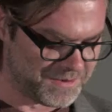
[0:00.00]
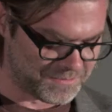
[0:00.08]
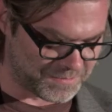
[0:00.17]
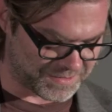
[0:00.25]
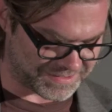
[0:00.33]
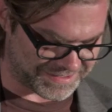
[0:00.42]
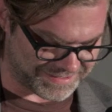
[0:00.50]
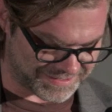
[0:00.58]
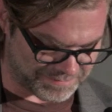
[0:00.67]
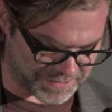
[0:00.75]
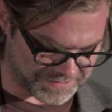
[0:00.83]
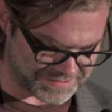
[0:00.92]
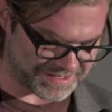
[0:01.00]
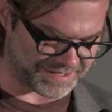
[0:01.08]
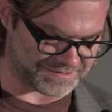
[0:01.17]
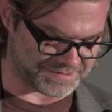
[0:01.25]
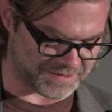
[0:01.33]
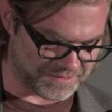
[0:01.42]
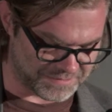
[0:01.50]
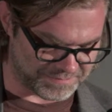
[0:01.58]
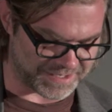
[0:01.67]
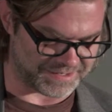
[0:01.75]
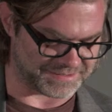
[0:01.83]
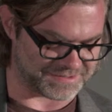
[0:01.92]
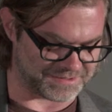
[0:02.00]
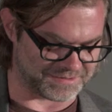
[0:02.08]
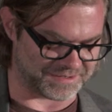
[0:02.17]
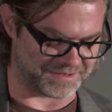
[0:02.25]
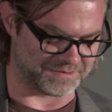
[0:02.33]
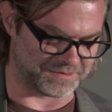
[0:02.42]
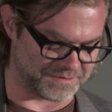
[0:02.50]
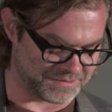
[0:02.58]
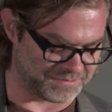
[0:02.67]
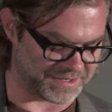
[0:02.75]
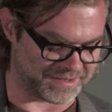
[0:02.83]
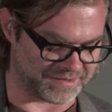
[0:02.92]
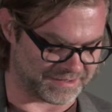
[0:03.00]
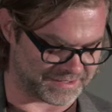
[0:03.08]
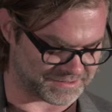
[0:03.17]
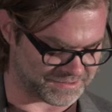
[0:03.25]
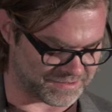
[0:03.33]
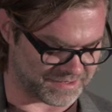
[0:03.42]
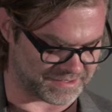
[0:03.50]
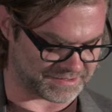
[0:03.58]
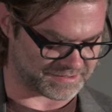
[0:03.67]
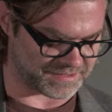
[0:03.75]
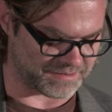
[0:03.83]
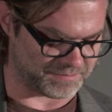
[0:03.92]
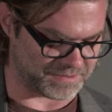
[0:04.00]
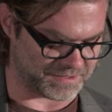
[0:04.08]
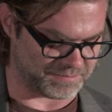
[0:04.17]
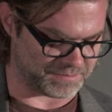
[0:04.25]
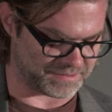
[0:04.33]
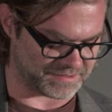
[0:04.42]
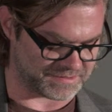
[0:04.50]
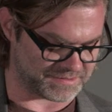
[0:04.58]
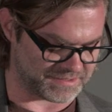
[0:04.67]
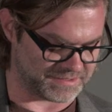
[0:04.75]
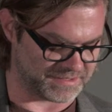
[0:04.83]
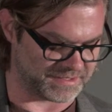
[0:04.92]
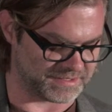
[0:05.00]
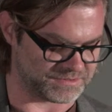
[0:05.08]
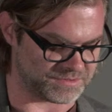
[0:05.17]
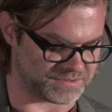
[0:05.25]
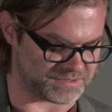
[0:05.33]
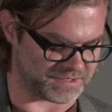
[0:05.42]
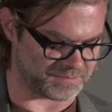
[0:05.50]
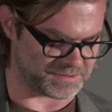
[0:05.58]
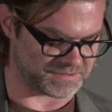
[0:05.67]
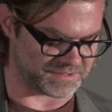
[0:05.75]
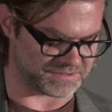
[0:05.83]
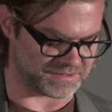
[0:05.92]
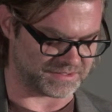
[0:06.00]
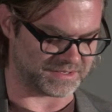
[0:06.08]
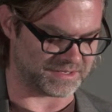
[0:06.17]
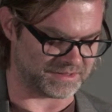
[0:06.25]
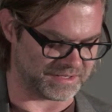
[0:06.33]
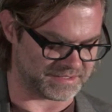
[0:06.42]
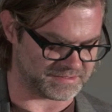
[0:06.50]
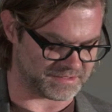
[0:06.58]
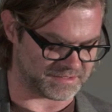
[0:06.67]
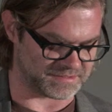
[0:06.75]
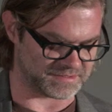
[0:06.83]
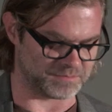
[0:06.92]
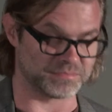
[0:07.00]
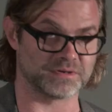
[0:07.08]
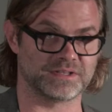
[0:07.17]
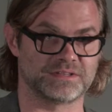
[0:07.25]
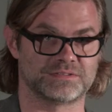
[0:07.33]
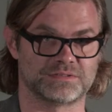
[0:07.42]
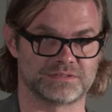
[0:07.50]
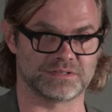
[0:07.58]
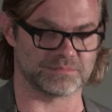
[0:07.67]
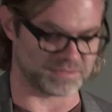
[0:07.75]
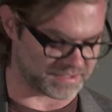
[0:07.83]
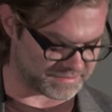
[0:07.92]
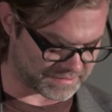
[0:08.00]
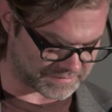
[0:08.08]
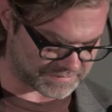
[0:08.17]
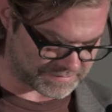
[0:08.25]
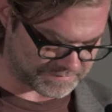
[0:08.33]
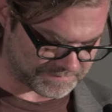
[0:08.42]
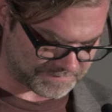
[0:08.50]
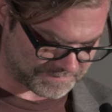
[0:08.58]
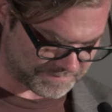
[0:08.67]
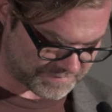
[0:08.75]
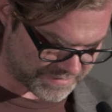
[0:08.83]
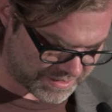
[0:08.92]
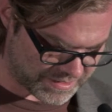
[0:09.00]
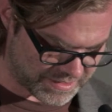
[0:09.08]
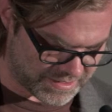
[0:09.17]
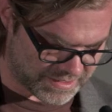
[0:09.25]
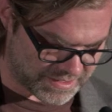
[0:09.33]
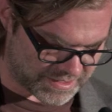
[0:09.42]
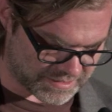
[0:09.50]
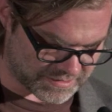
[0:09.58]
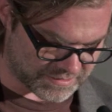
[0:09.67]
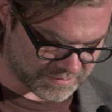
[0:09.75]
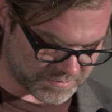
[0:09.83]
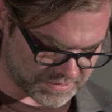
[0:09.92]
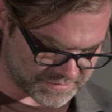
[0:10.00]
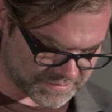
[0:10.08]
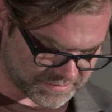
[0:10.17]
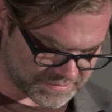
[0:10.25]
Working in a post house owned by a studio, owned by an electronics company, put us in an interesting position and led to some pretty interesting projects. At ColorWorks, our